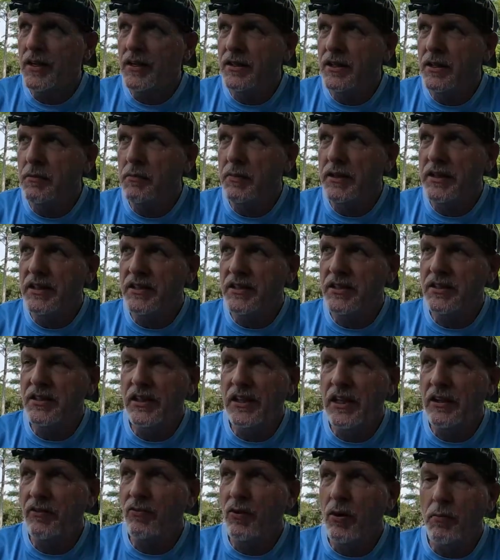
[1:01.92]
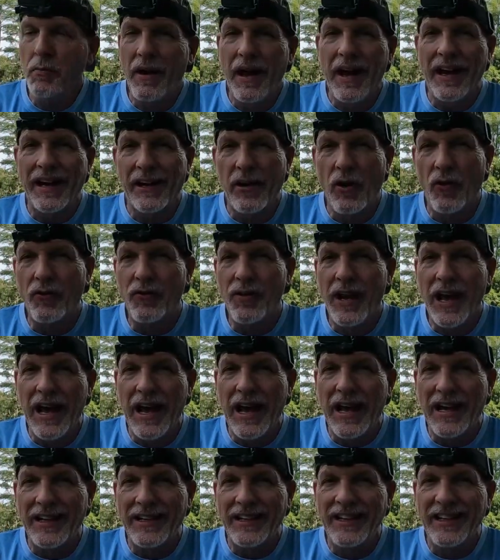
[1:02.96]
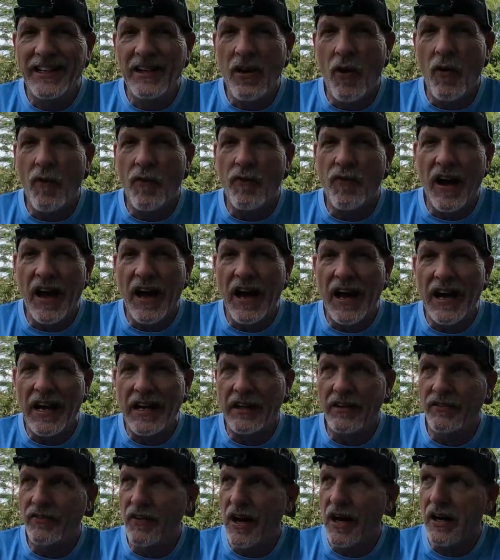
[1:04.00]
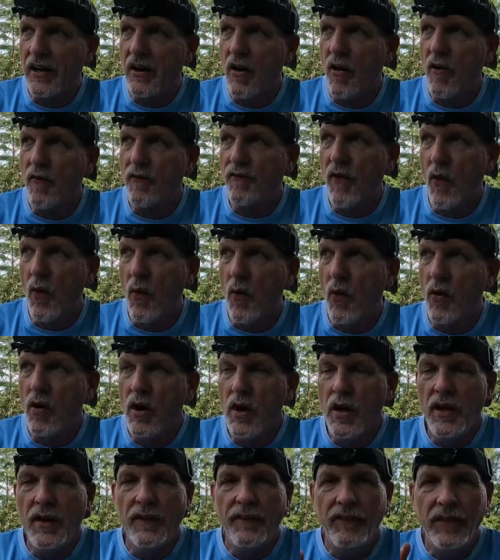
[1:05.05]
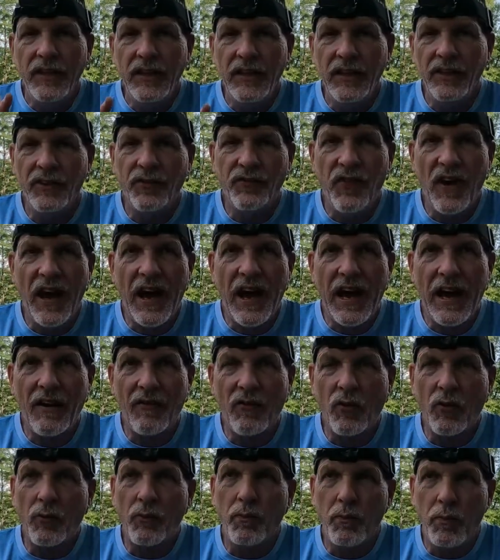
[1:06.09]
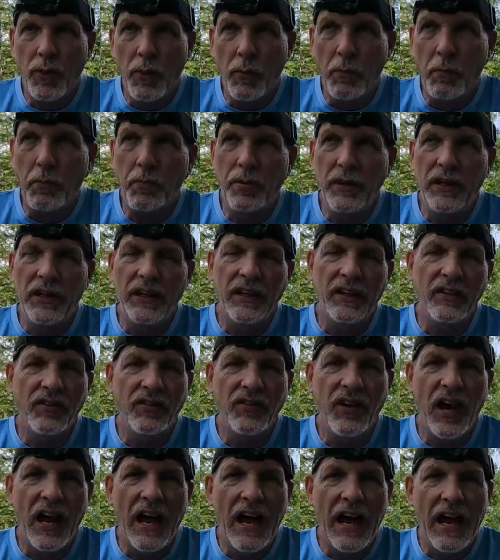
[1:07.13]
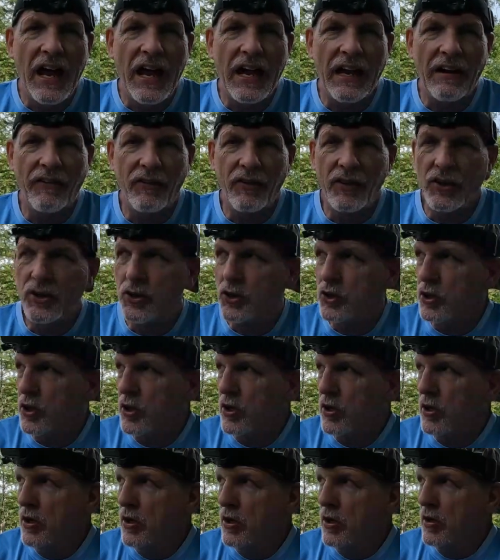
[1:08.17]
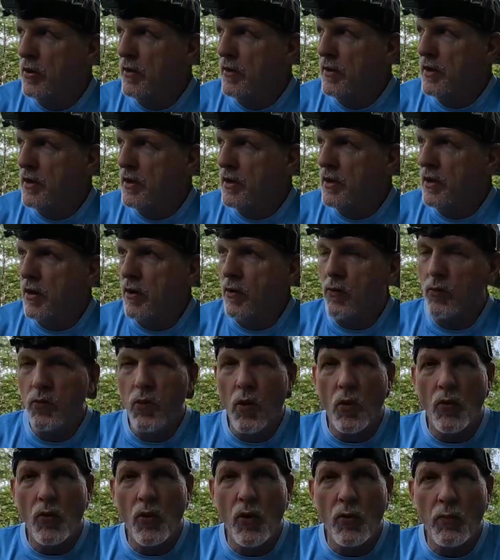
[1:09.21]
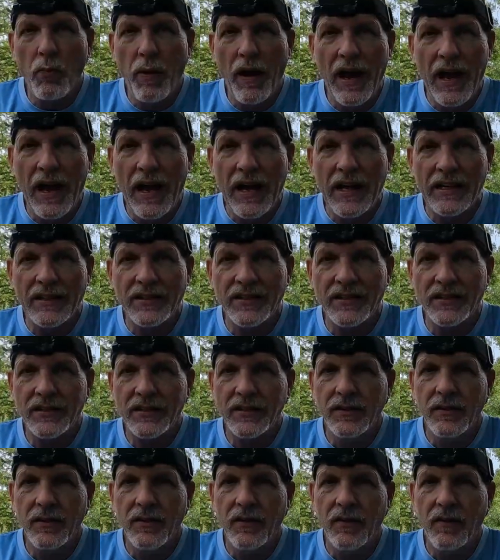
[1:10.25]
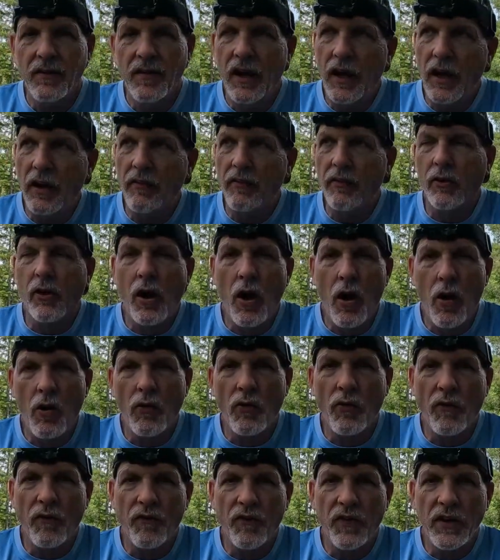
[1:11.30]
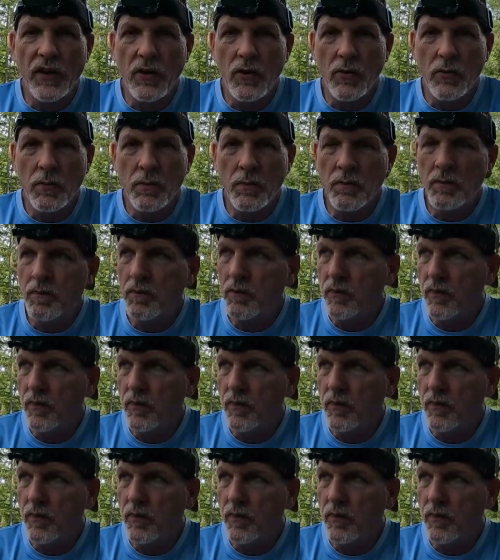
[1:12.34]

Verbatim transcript: then me and Steve went back and caught nine. He caught five, I caught four. His five were the biggest average Roanoke bass ever caught on film,